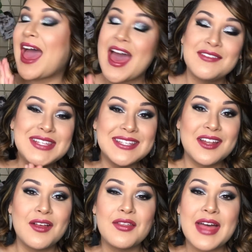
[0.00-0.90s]
Having said
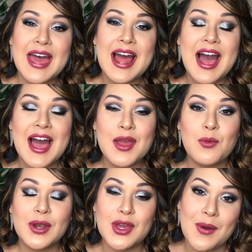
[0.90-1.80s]
all of that, I
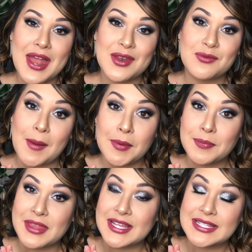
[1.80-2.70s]
want to go ahead and wrap
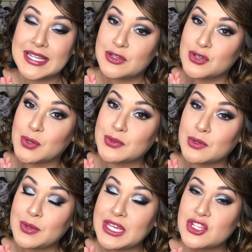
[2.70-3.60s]
up this intro
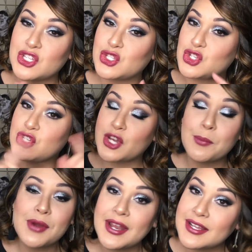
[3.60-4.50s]
so we can just
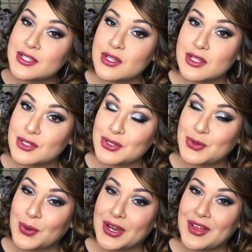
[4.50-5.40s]
jump right into the
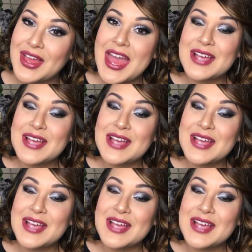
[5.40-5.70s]
tutorial.